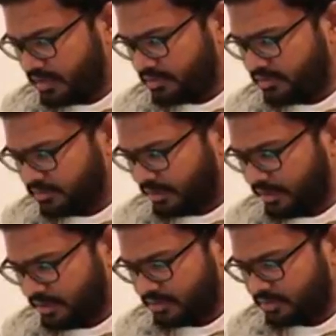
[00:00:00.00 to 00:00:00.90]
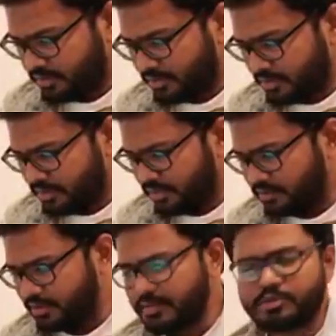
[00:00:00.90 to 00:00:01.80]
yes Singh.
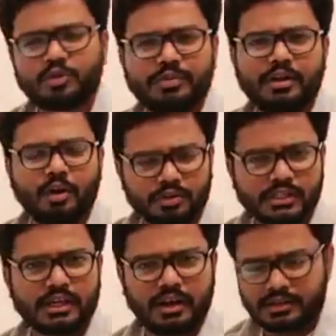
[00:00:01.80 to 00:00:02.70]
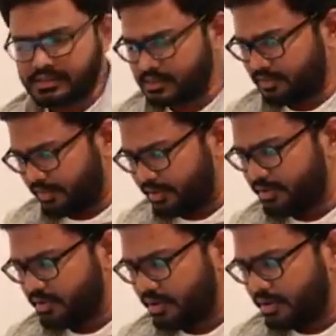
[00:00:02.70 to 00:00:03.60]
That seems to be a logical answer, very
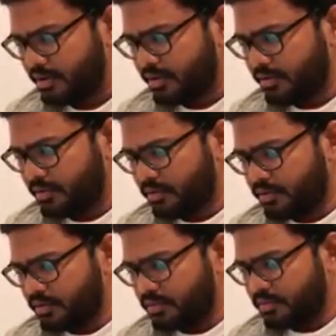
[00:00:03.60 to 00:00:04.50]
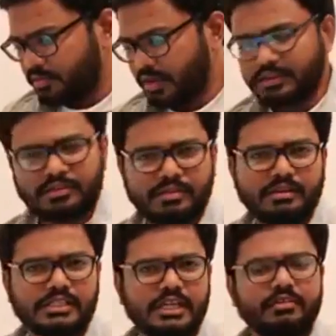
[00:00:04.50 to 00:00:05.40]
good. So as I
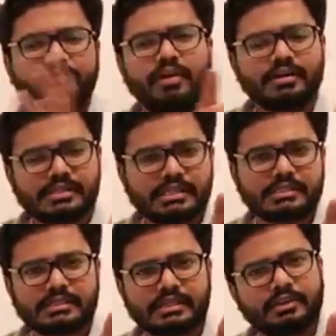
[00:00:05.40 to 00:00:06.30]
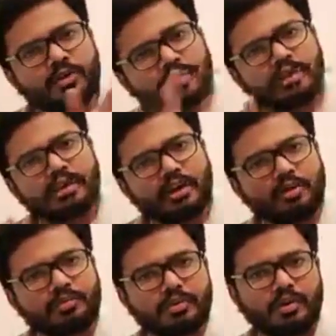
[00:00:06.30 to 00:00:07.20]
said, GFR ceases and urinary
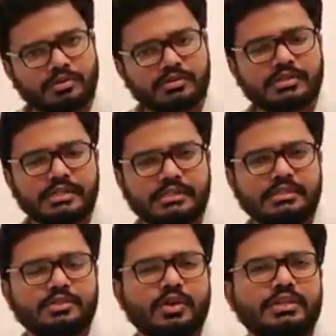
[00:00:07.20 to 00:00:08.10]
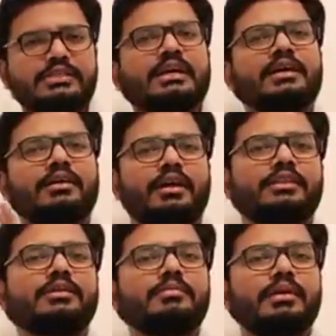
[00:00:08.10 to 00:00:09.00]
output also ceases. So it's nothing
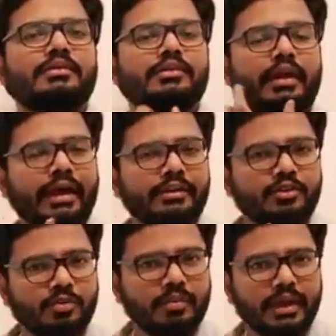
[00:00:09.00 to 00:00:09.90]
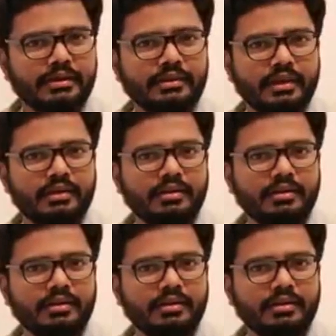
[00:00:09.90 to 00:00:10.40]
but trying to maintain